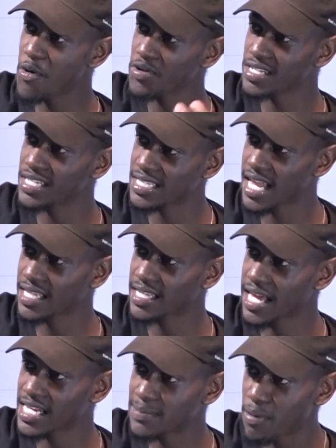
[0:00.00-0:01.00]
It's like they
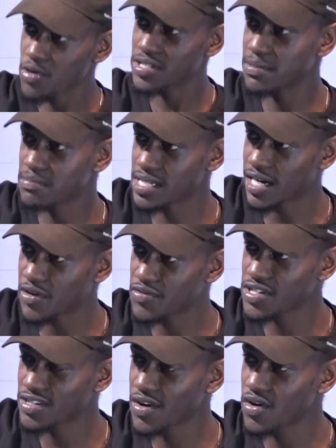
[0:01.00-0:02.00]
expose themselves,
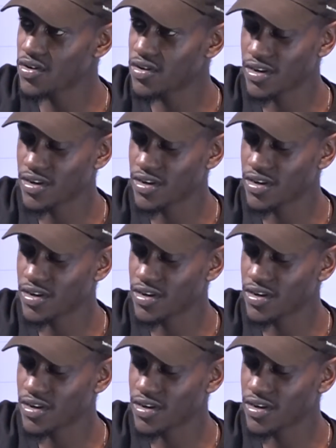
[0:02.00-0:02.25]
you know?